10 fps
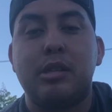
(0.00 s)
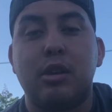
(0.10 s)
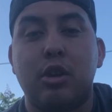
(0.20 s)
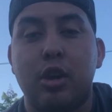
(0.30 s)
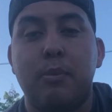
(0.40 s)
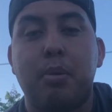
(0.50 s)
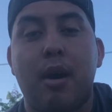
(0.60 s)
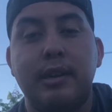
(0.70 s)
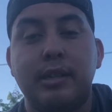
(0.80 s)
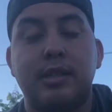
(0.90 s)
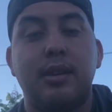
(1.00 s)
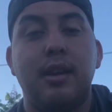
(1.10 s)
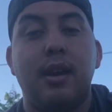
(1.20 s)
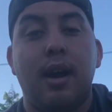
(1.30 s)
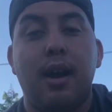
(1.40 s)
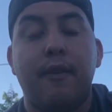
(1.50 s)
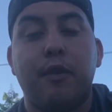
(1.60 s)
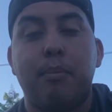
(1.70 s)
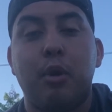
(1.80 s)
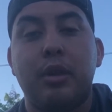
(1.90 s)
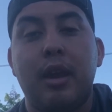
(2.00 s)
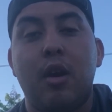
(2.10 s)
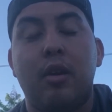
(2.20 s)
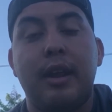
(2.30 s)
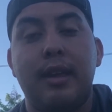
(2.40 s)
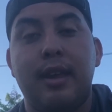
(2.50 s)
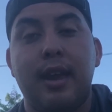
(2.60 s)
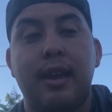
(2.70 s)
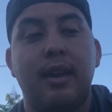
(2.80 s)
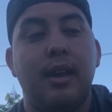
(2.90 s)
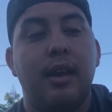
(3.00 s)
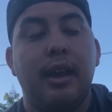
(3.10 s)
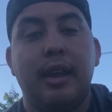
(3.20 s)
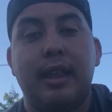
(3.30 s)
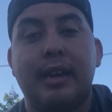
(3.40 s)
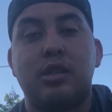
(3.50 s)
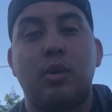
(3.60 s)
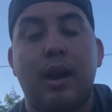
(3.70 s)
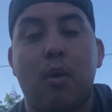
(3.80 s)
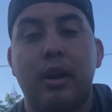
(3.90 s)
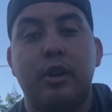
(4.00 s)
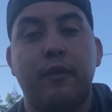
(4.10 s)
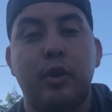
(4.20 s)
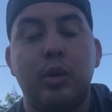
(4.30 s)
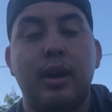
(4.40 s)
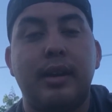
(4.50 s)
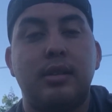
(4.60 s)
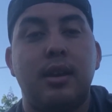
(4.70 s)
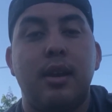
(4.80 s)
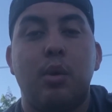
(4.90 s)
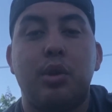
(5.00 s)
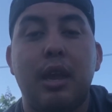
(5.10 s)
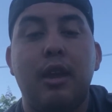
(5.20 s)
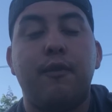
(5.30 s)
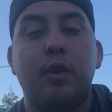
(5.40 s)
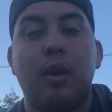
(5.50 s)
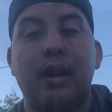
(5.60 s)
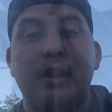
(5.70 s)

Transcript: some good products for both AR and AK. And that's what I want to do for you guys. Well, thank you for